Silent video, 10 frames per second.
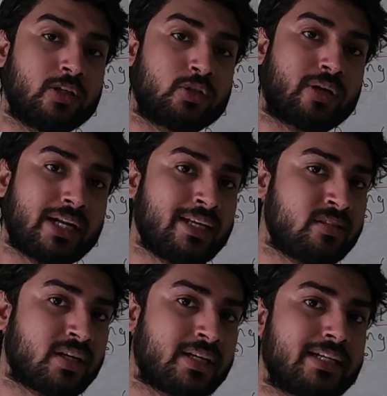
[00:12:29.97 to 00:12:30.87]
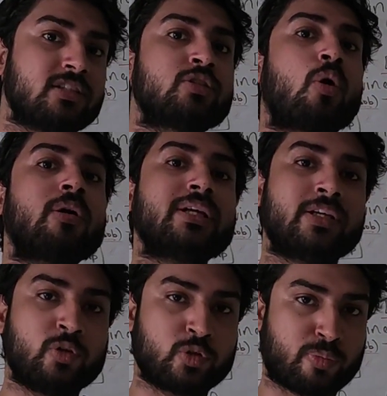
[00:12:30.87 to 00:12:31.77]
So getting stuck is not a
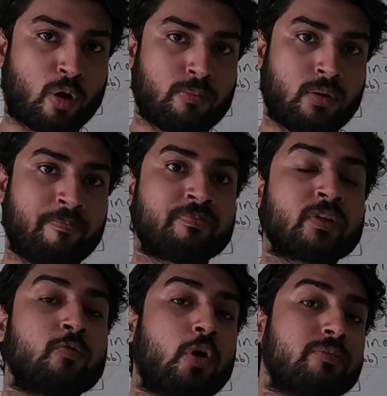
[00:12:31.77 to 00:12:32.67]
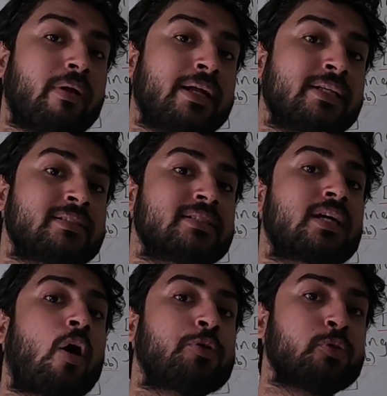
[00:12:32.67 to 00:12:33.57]
huge problem. What matters
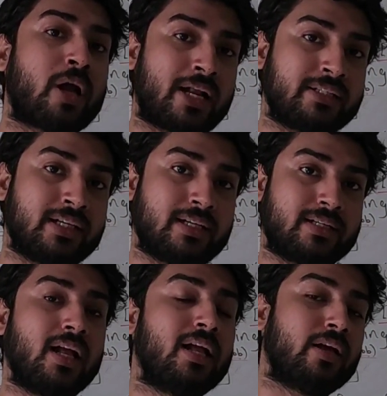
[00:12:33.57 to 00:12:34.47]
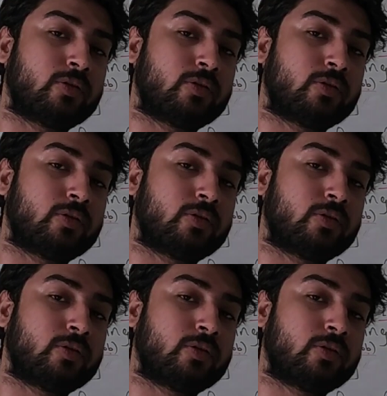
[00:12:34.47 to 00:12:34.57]
is how you handle it.